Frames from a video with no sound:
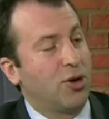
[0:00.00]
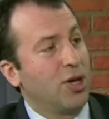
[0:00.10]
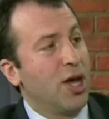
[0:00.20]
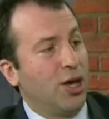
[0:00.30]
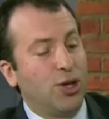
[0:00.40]

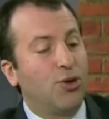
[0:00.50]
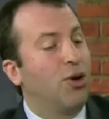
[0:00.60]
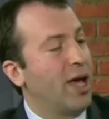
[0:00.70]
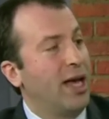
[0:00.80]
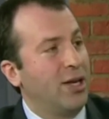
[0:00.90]
George.
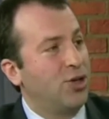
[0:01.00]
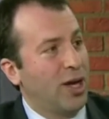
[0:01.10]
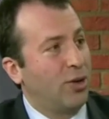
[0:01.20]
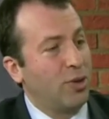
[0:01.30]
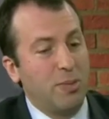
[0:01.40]
You go to any
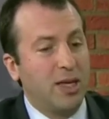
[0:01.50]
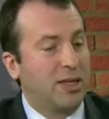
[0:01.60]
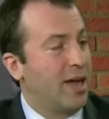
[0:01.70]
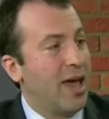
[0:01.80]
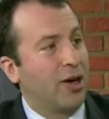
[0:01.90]
jail with
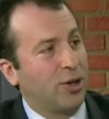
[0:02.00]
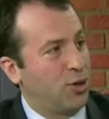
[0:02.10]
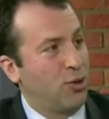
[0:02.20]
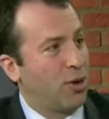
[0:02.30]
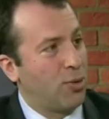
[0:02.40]
me today
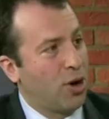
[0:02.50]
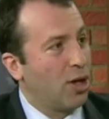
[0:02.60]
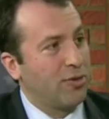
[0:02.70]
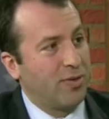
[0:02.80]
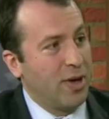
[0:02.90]
on a tour
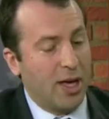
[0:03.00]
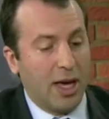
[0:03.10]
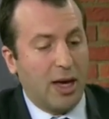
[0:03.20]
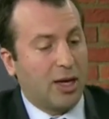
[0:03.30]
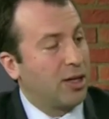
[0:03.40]
where all
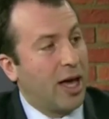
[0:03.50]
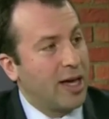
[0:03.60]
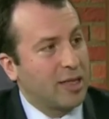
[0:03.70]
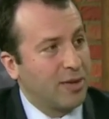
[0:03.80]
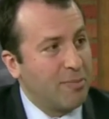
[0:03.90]
of
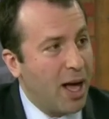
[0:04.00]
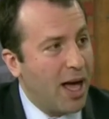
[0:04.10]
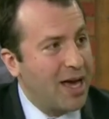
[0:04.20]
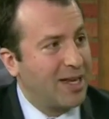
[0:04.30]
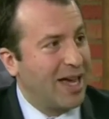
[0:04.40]
clients of
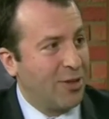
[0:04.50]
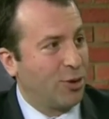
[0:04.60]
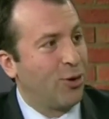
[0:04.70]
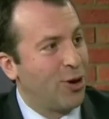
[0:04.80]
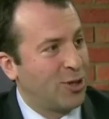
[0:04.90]
mine and
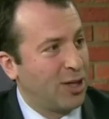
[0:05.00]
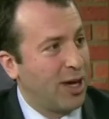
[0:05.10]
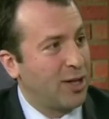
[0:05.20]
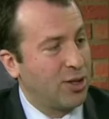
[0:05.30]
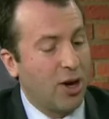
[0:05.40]
other
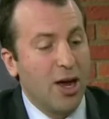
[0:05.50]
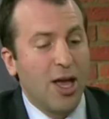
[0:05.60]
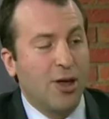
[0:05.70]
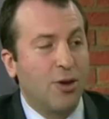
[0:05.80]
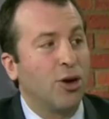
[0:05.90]
lawyers' clients
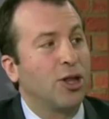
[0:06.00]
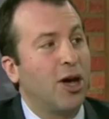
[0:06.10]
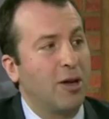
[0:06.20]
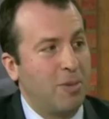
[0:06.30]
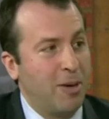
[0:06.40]
are, there are
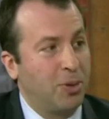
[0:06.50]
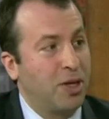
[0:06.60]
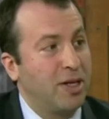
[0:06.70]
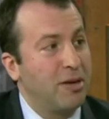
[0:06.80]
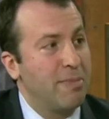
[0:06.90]
a lot of
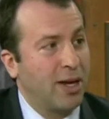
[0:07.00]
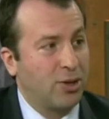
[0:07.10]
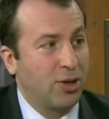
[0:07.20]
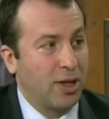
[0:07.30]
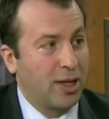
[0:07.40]
people that need
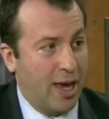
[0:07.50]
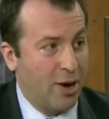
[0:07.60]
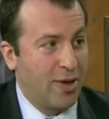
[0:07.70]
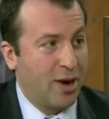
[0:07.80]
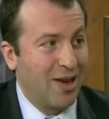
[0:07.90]
medical
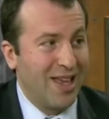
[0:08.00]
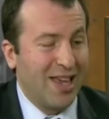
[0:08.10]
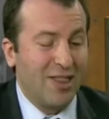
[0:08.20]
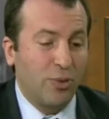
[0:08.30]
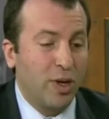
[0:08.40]
care there
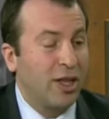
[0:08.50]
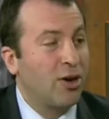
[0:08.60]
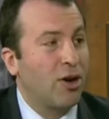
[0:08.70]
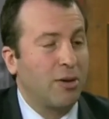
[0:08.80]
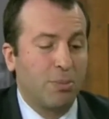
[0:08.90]
that
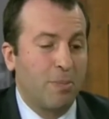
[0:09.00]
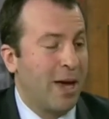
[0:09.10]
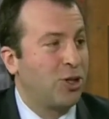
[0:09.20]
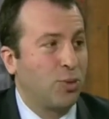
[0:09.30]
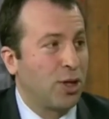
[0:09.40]
really are on
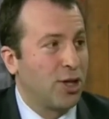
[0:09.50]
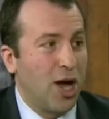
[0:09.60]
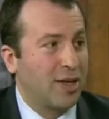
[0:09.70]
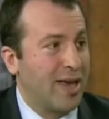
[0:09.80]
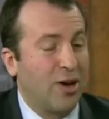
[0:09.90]

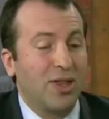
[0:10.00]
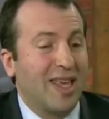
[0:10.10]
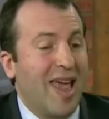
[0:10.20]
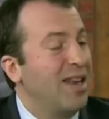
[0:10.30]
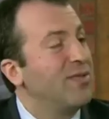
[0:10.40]
perpetual
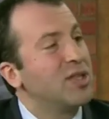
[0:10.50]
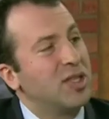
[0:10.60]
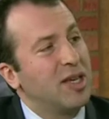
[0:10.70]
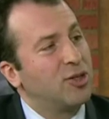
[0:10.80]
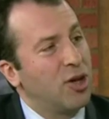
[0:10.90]
lockdown, that can't
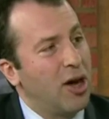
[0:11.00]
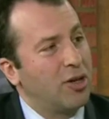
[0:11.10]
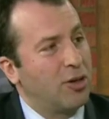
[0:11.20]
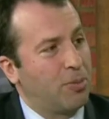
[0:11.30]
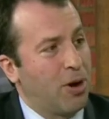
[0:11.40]
even see a
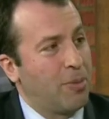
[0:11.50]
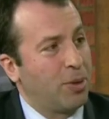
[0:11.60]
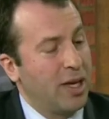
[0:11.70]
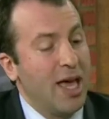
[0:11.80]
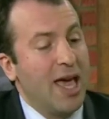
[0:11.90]
doctor
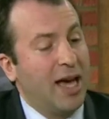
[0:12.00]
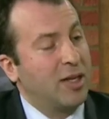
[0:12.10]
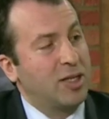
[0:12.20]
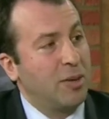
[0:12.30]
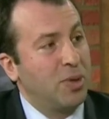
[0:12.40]
properly,
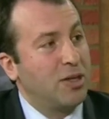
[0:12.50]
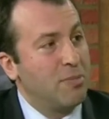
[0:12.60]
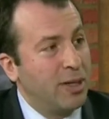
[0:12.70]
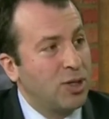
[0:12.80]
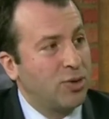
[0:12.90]
and it's
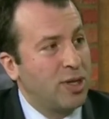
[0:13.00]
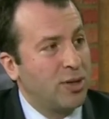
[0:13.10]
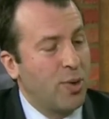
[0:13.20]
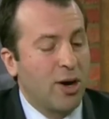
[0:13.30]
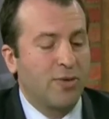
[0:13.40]
something the
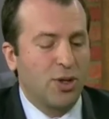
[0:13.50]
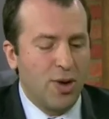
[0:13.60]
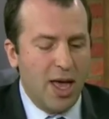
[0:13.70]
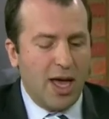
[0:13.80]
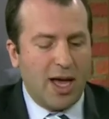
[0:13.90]
ministry is aware of.
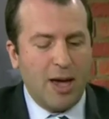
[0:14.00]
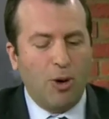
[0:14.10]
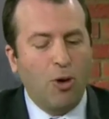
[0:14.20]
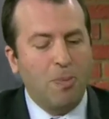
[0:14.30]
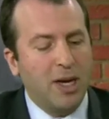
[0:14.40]
So
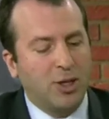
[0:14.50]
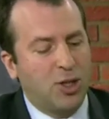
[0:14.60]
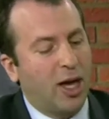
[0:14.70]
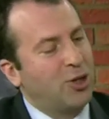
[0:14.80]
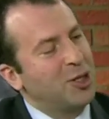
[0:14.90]
I'm hoping
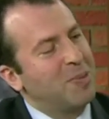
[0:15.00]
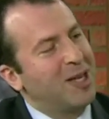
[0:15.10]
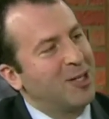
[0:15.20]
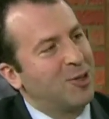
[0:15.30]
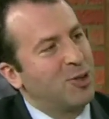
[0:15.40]
it's not
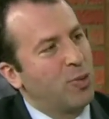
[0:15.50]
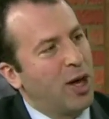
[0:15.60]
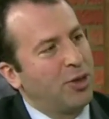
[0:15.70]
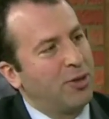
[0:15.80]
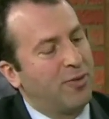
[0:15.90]
just because there's
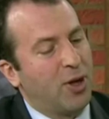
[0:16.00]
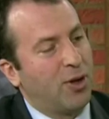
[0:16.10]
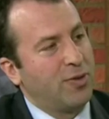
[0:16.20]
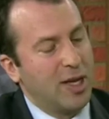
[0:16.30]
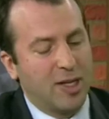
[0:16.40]
wealth
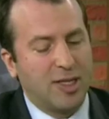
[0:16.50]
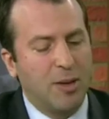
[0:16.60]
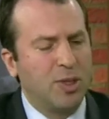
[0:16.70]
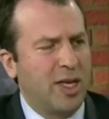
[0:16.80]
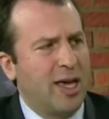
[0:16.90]
involved.
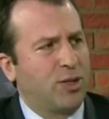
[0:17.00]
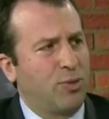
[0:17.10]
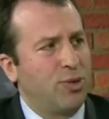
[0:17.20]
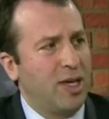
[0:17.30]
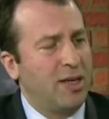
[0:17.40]
Some say
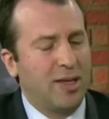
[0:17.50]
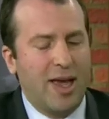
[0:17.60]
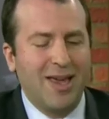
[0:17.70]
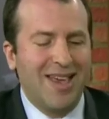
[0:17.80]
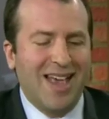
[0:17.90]
it's routine
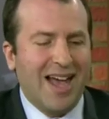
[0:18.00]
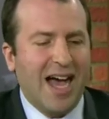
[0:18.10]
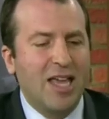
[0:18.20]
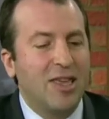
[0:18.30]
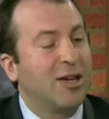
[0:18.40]
today.
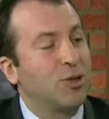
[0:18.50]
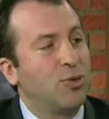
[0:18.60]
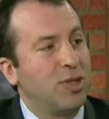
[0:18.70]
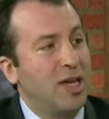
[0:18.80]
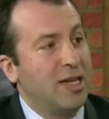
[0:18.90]
I think
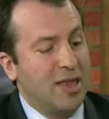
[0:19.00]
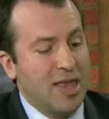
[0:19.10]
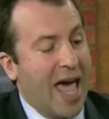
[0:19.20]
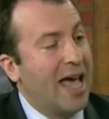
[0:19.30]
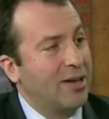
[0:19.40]
it's routine
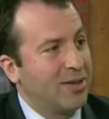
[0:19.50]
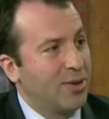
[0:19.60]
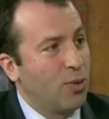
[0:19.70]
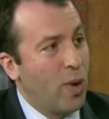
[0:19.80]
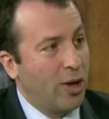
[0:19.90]
in that
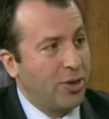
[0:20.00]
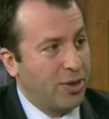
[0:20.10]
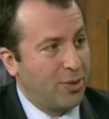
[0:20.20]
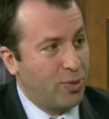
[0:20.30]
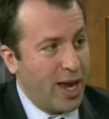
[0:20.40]

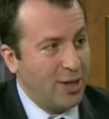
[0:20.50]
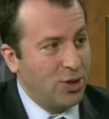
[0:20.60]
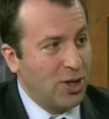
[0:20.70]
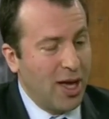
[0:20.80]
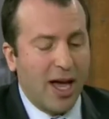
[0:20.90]
wealth
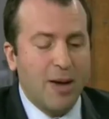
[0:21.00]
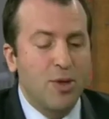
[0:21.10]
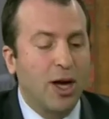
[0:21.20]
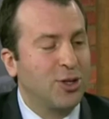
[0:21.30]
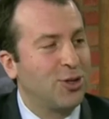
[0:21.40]
range.
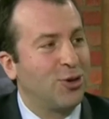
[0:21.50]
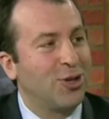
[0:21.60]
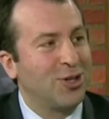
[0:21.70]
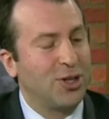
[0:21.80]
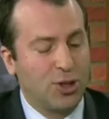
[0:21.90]
I'm not
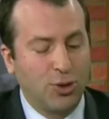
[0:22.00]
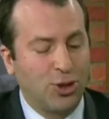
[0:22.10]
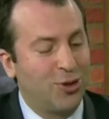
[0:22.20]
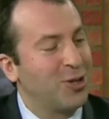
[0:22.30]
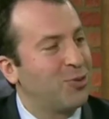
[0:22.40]

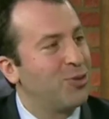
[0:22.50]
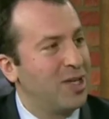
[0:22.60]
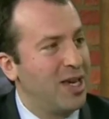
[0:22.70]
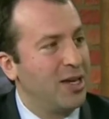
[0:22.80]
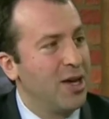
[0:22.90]
so sure it's
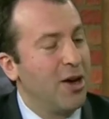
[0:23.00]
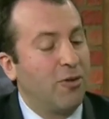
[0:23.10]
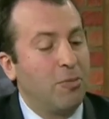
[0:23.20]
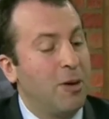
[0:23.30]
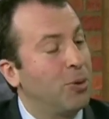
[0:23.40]
routine
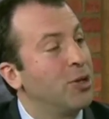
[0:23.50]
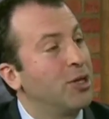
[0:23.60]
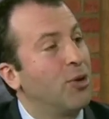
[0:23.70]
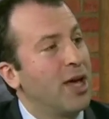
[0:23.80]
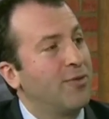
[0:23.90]
for
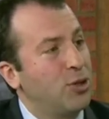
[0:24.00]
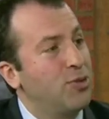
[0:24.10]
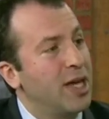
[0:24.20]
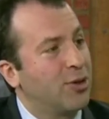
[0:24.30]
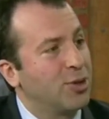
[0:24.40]
people that don't have
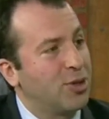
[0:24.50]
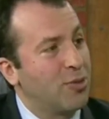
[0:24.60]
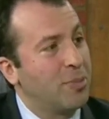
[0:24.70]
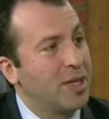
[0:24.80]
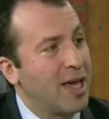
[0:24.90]
two
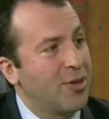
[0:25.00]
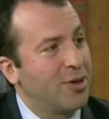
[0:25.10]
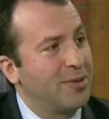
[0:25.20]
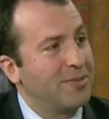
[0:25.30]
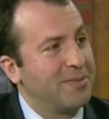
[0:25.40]
nickels to rub
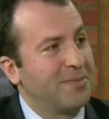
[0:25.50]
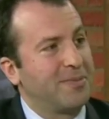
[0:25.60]
together.